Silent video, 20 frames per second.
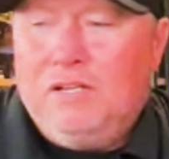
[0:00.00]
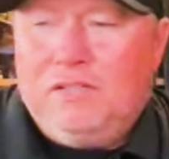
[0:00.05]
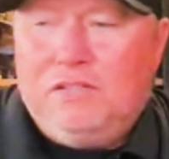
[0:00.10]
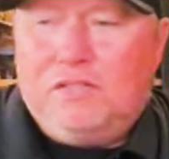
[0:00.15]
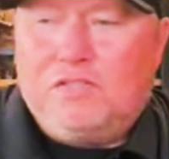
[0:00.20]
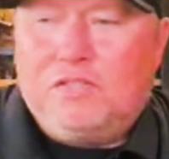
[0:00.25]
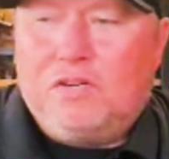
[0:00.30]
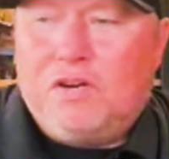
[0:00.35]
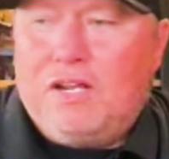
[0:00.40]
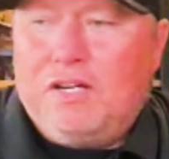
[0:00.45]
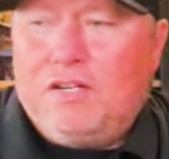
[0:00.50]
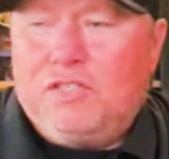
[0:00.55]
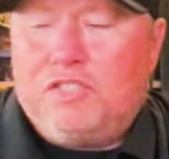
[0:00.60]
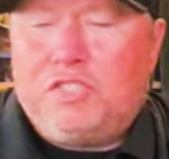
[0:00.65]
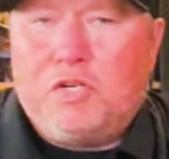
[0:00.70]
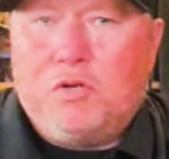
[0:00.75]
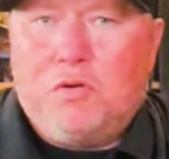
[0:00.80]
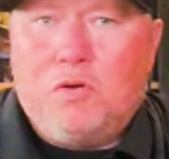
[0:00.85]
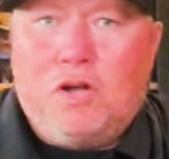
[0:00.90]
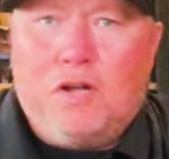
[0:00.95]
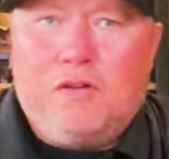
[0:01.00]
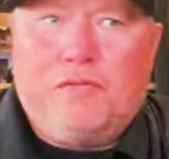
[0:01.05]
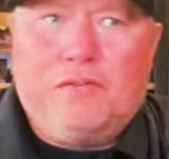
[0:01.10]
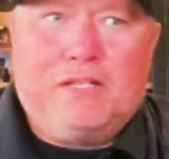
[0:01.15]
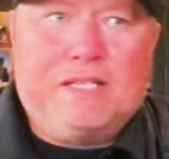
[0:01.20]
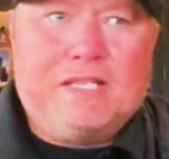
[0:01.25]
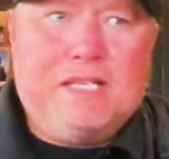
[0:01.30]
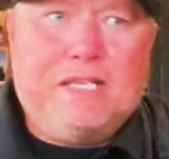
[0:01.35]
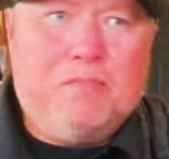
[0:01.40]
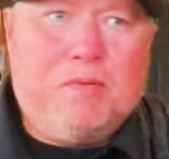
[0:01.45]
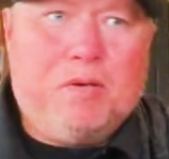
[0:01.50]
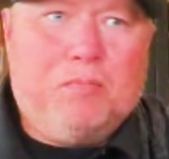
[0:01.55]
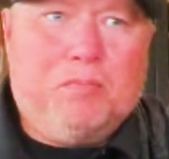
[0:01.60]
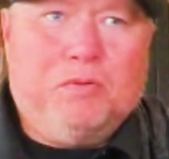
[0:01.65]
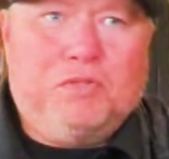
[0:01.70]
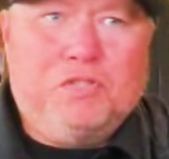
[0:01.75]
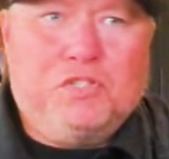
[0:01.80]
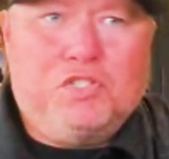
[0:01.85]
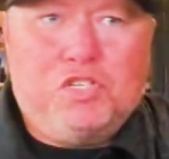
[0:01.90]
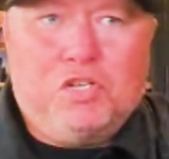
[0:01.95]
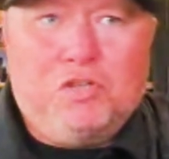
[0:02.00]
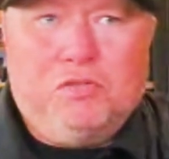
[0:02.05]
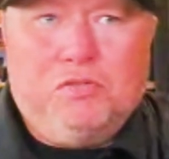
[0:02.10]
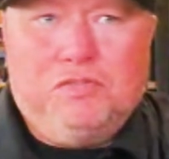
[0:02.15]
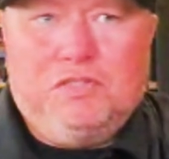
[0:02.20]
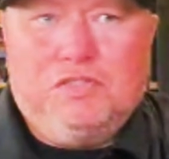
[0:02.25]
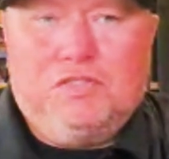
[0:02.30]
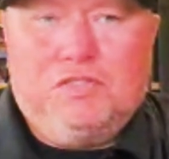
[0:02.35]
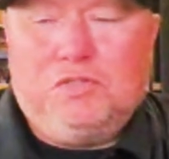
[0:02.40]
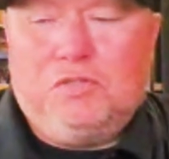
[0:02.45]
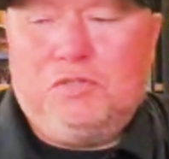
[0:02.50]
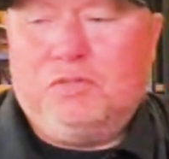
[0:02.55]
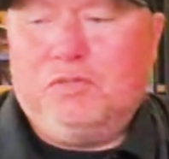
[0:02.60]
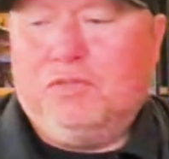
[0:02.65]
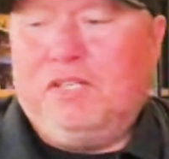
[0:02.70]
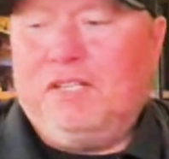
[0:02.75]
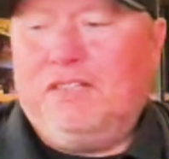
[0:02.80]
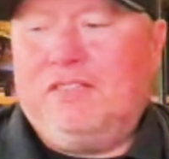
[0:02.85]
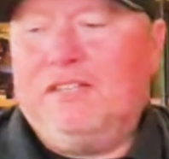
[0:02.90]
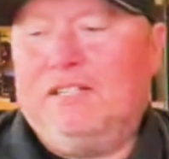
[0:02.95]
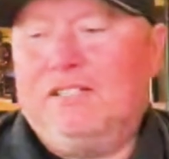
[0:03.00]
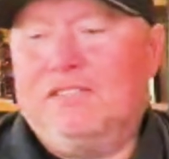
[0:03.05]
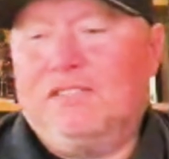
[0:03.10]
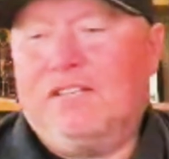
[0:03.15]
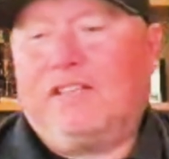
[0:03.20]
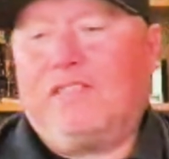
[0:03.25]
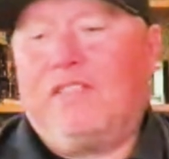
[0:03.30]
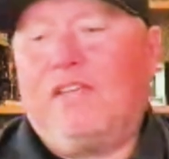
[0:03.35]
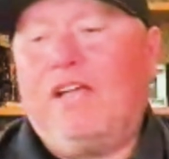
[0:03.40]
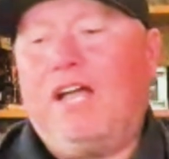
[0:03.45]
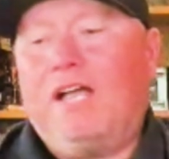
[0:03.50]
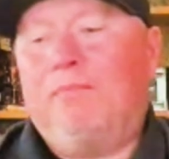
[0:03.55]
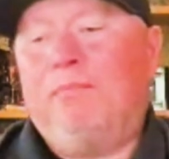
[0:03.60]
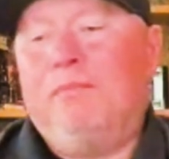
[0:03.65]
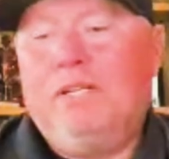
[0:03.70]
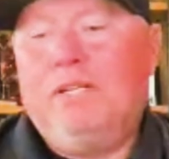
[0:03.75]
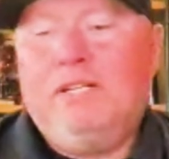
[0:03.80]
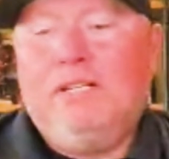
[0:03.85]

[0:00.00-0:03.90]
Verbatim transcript: They're trying to show off and keep up with the Joneses usually, mm-hmm. things like that.